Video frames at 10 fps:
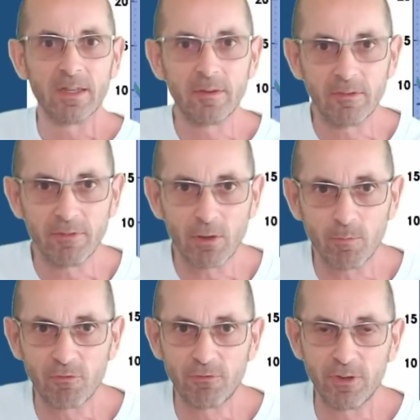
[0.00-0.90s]

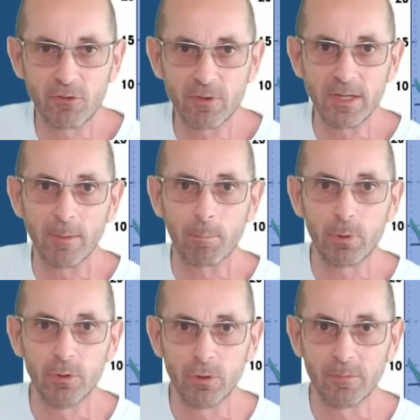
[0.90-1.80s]
develop thundery
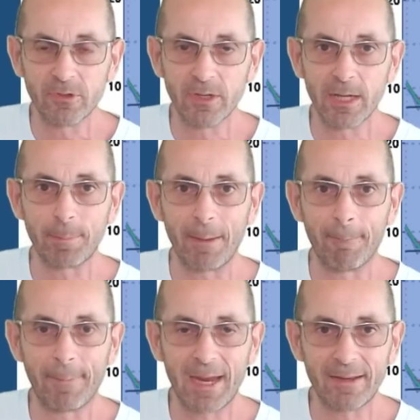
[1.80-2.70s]
plume type
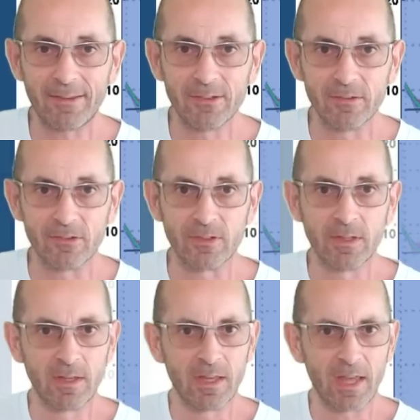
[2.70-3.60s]
patterns.
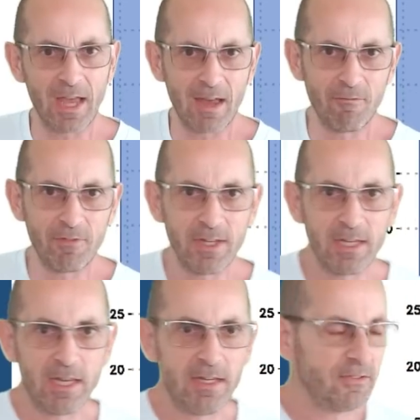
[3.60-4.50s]
And the
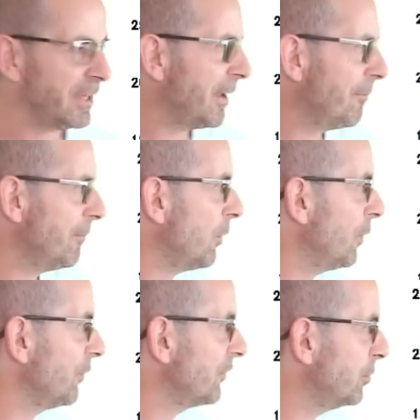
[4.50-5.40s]
ECM
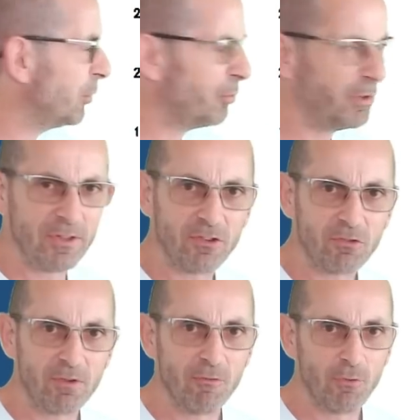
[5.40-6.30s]
ensemble really just
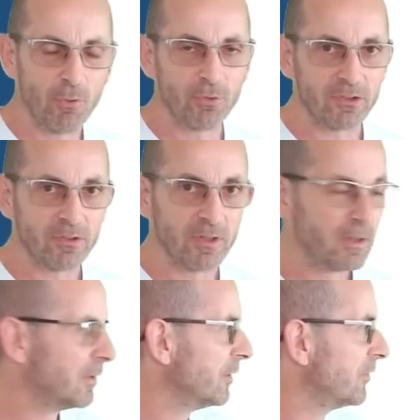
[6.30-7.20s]
reinforces
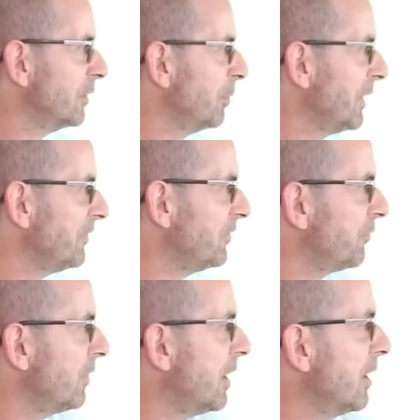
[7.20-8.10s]
a similar message.
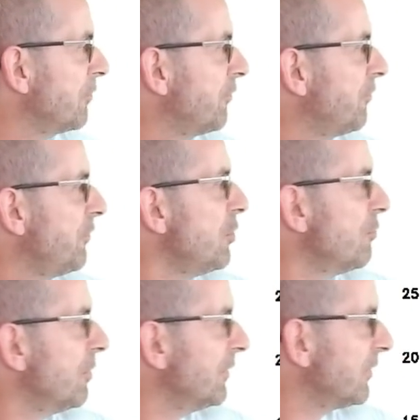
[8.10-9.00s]
There are a few
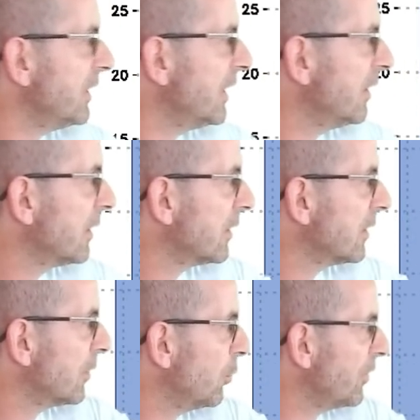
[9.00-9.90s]
runs here
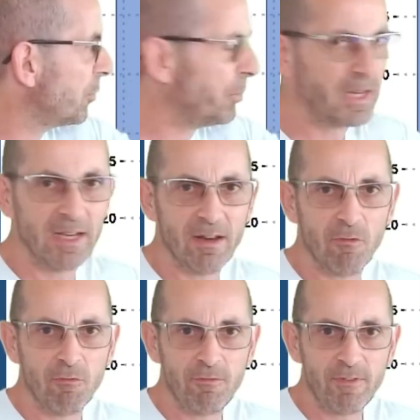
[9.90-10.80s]
which bring in
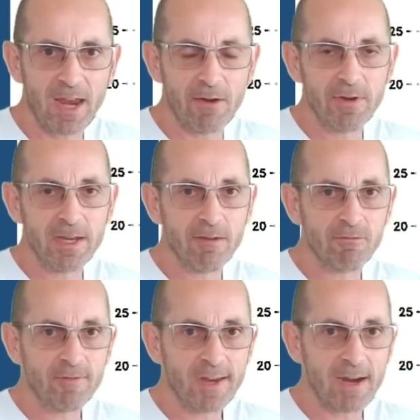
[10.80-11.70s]
very,
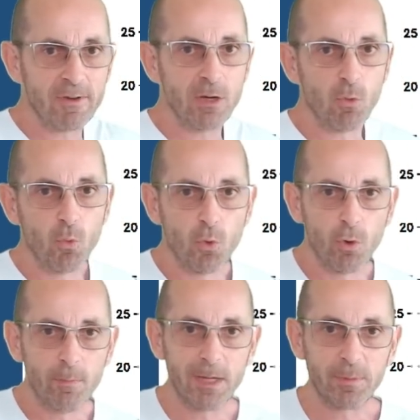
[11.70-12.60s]
very
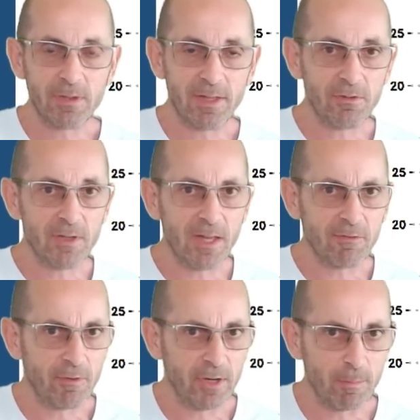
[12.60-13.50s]
warm upper level air.
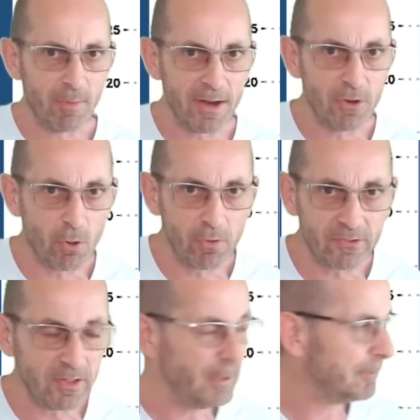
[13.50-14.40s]
They're in a
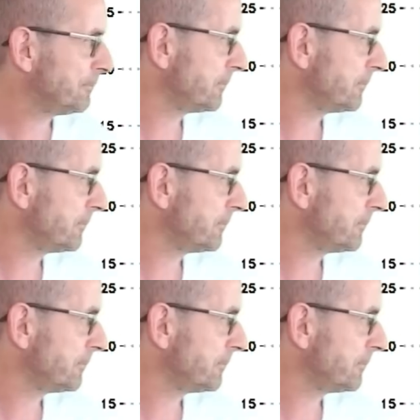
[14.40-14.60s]
minority,